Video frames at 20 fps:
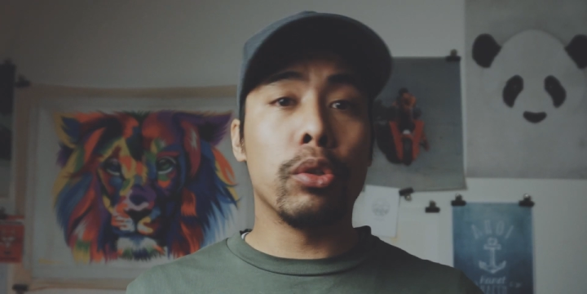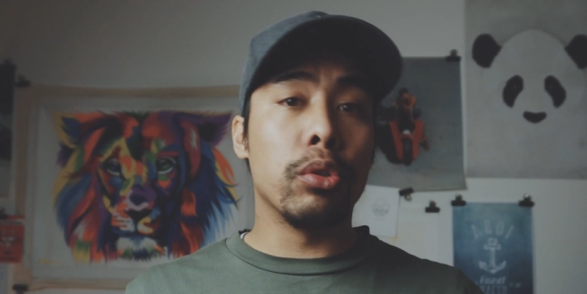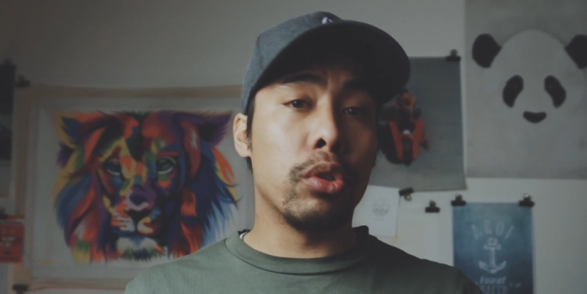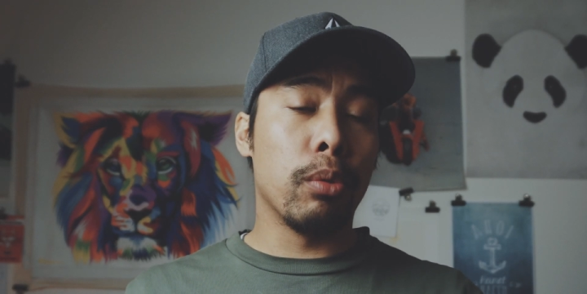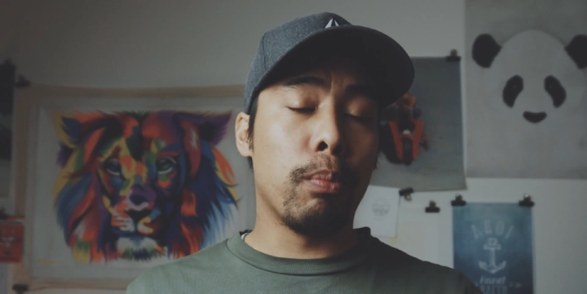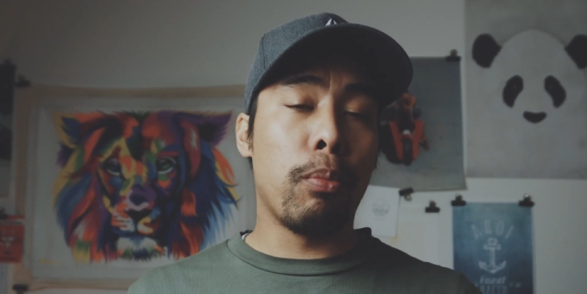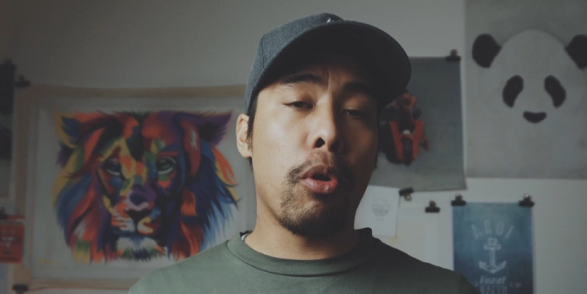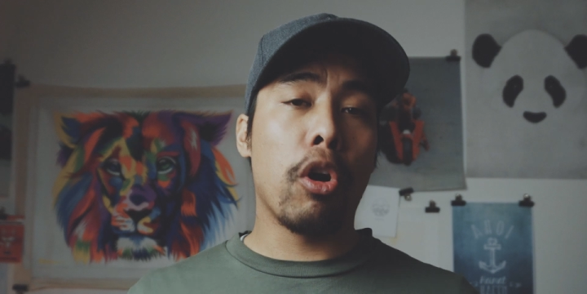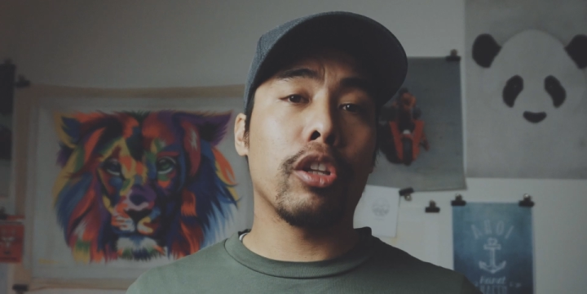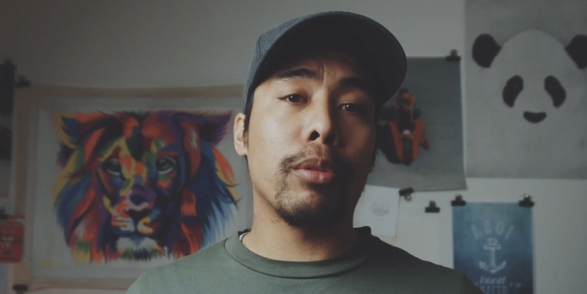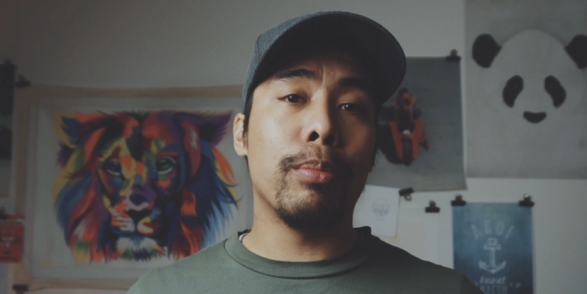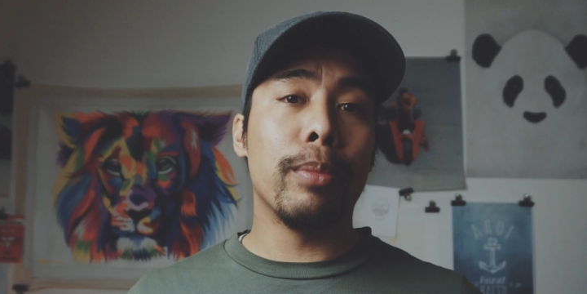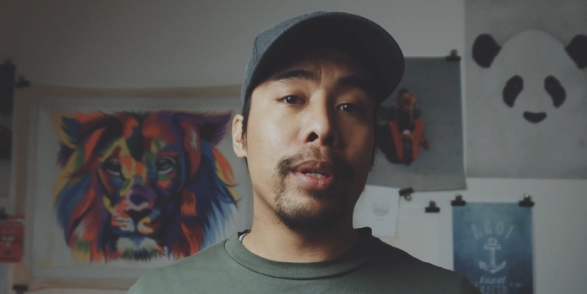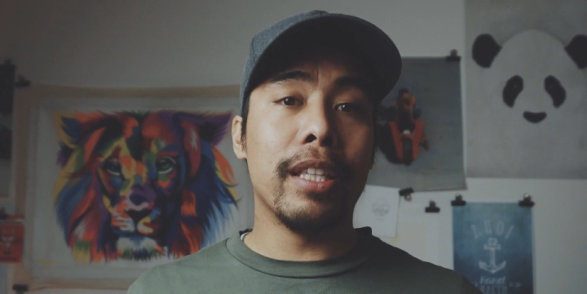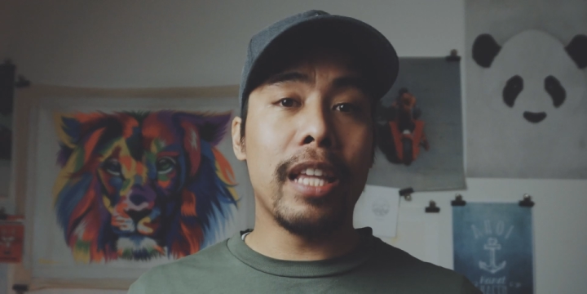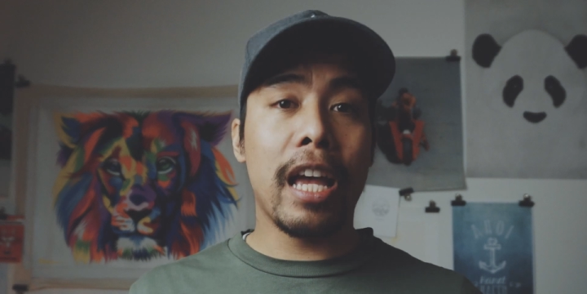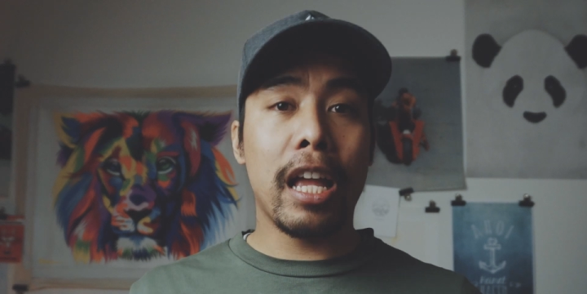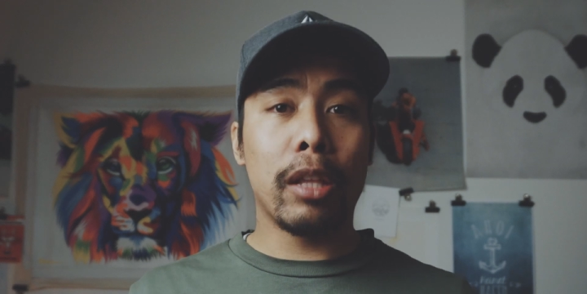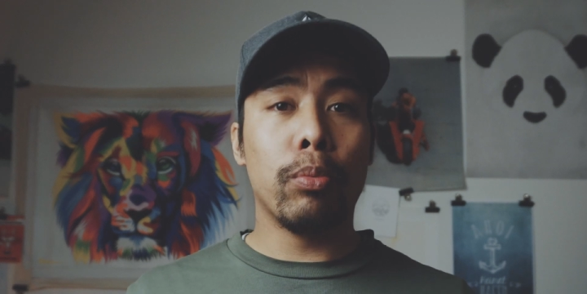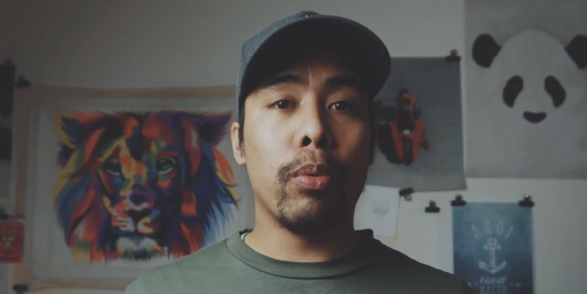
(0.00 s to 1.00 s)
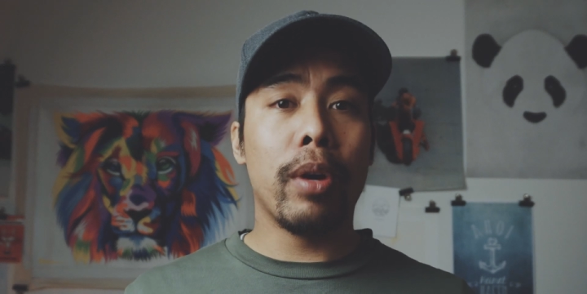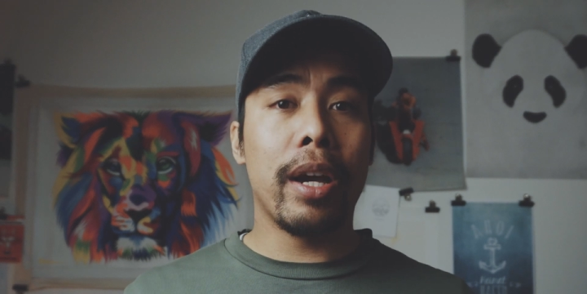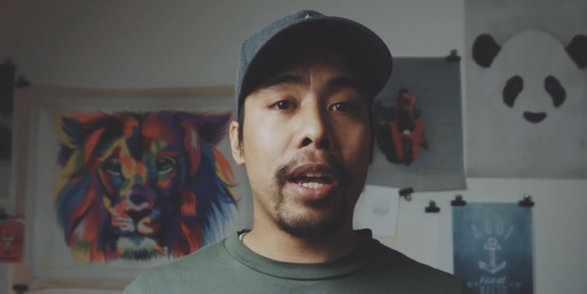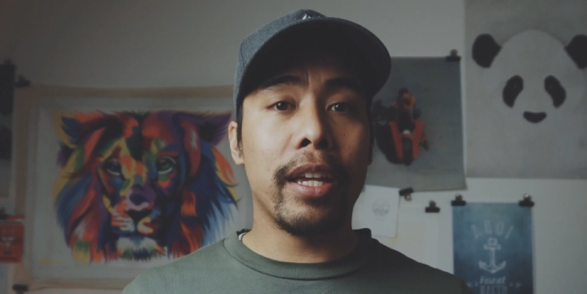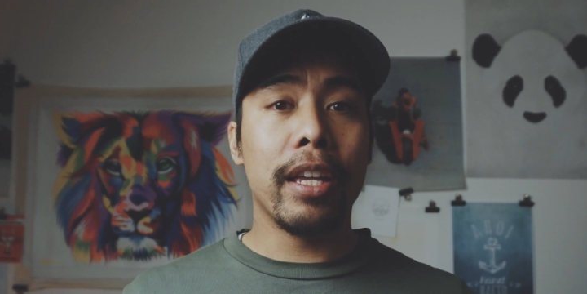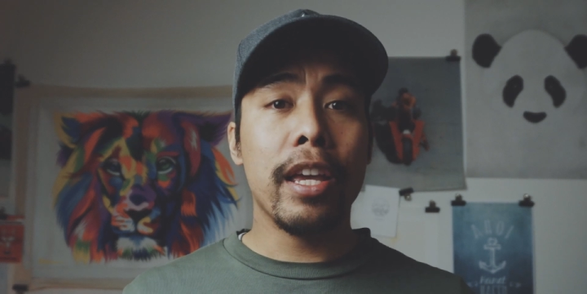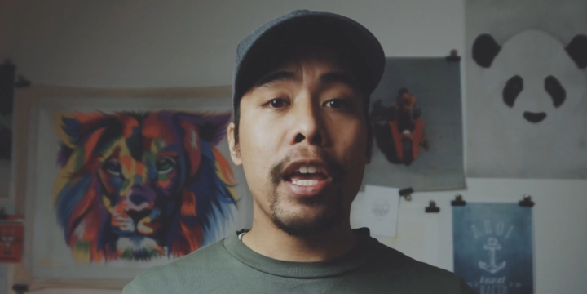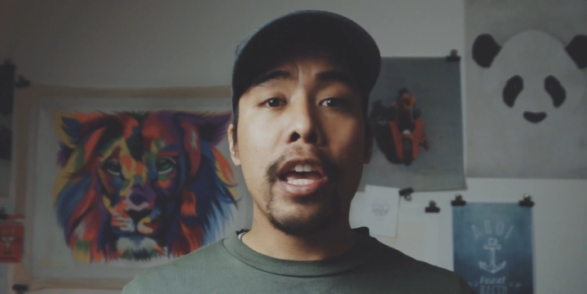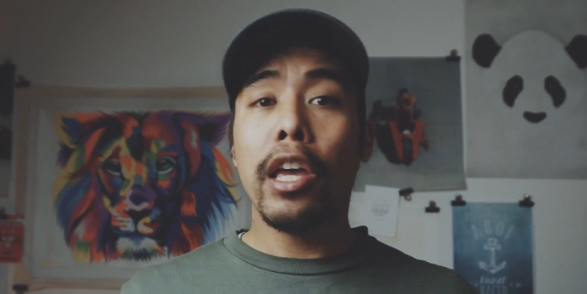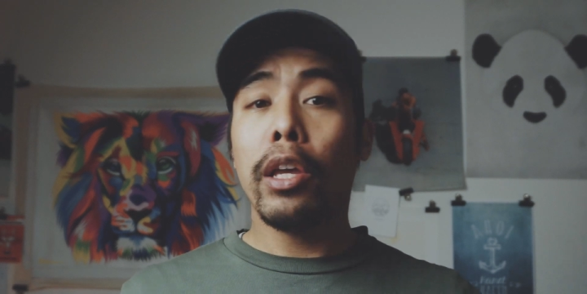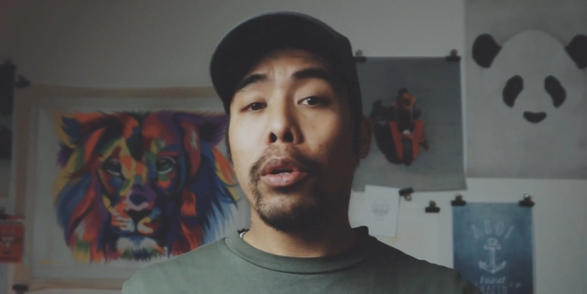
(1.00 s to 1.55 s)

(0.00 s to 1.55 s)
to support me that way.